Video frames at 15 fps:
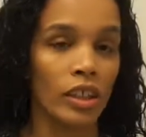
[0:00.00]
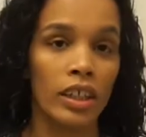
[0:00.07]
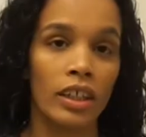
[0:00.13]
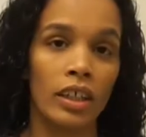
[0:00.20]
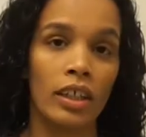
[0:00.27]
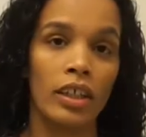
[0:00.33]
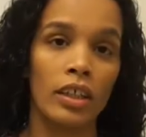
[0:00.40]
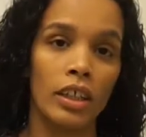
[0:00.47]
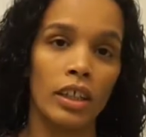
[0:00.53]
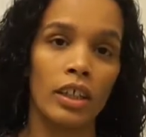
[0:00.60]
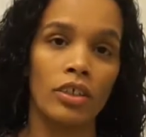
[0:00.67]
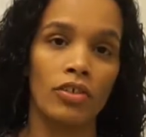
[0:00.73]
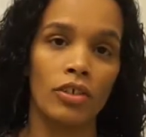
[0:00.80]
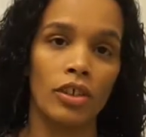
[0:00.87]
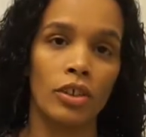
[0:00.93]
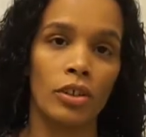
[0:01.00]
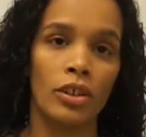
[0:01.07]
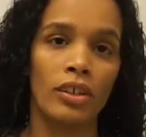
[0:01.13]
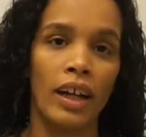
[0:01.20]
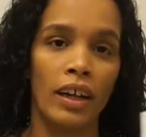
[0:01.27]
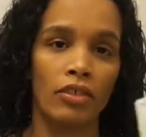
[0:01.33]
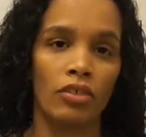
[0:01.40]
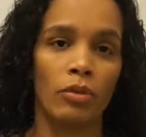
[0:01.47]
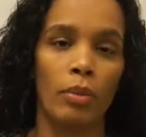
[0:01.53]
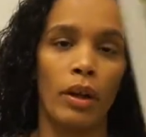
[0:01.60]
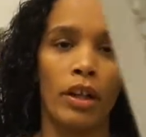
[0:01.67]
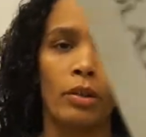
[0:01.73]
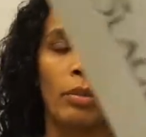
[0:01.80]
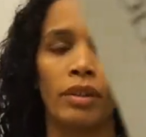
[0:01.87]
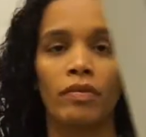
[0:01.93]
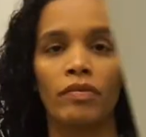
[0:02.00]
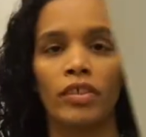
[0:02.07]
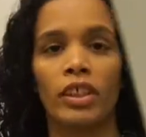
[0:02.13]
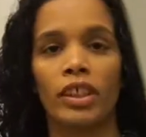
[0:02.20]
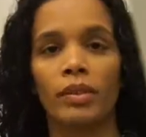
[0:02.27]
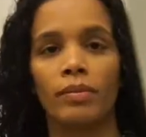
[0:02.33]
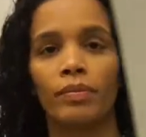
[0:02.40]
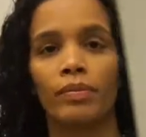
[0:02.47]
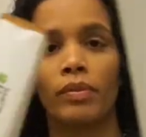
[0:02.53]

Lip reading: and the conditioner is actually paraben free.